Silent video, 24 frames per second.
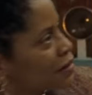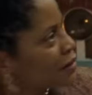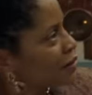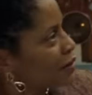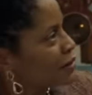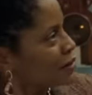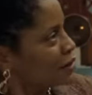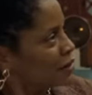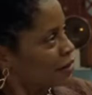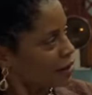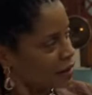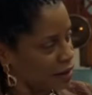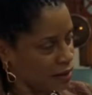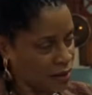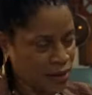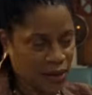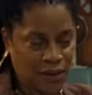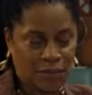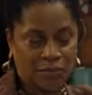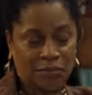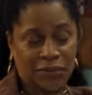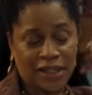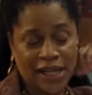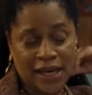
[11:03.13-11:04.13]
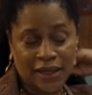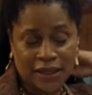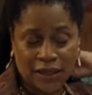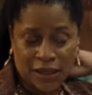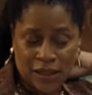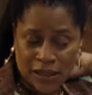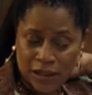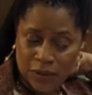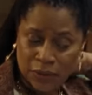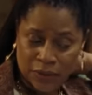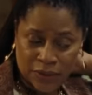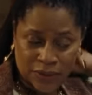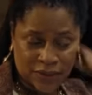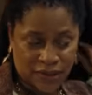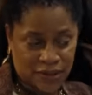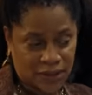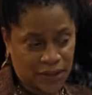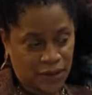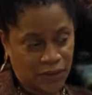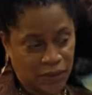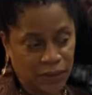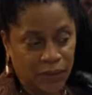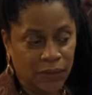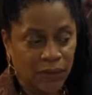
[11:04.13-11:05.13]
Anna felt very ashamed for the previous